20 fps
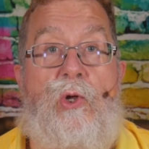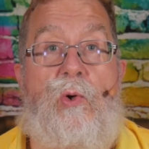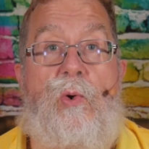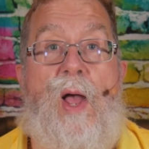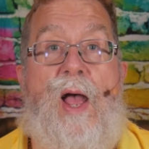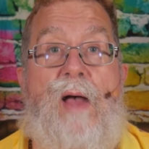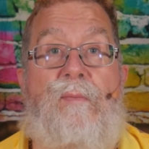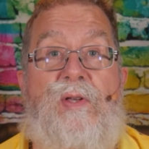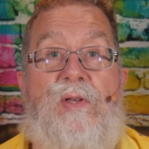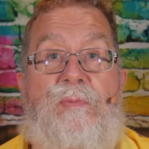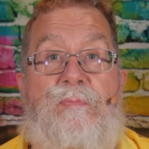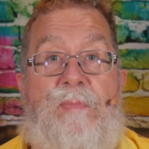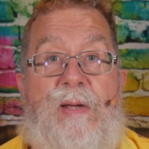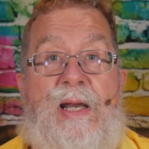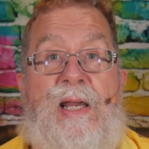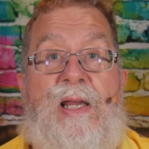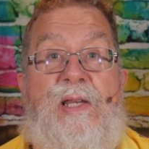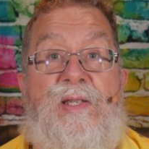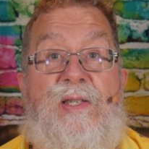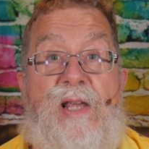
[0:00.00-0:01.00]
have as
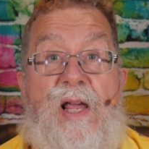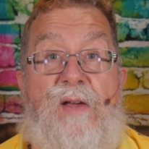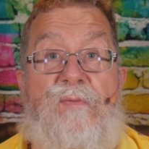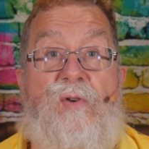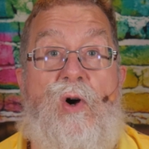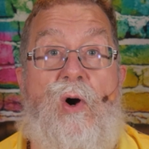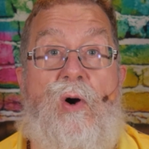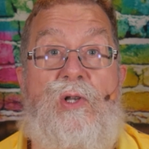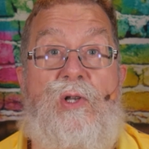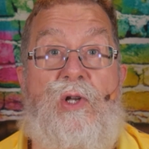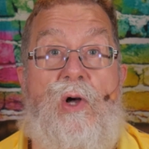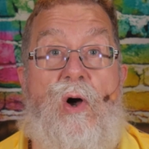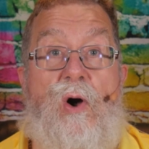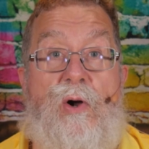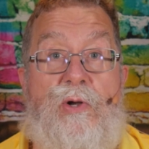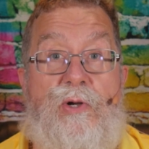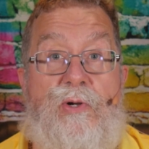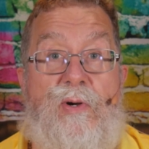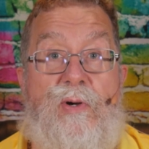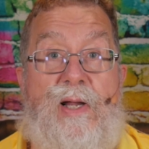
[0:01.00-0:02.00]
many safeguards
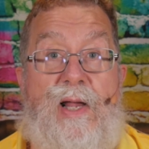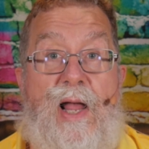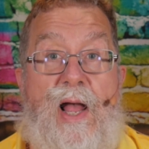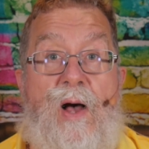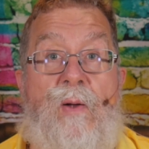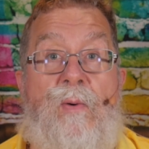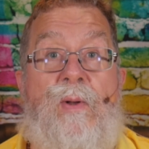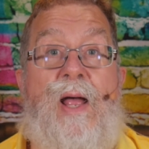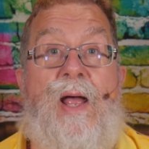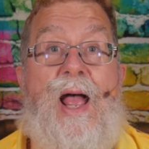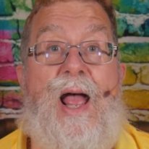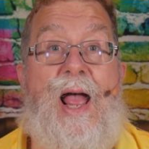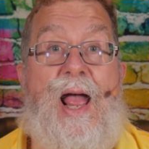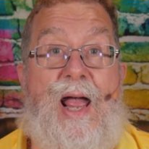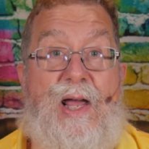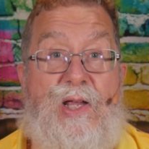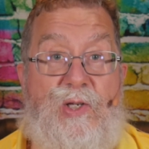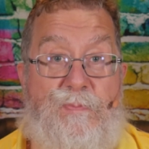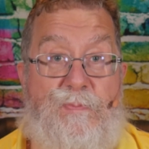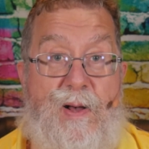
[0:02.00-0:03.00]
on your account
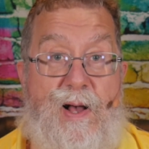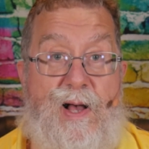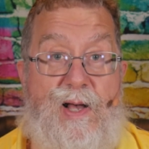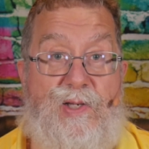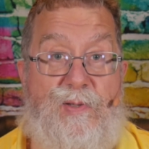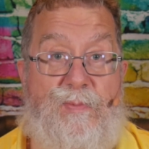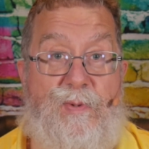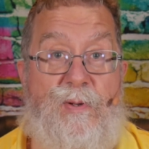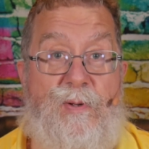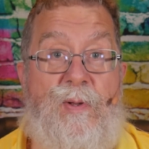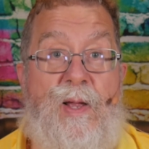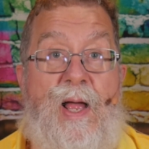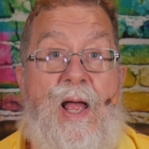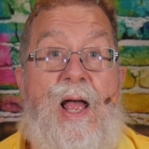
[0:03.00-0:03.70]
as possible.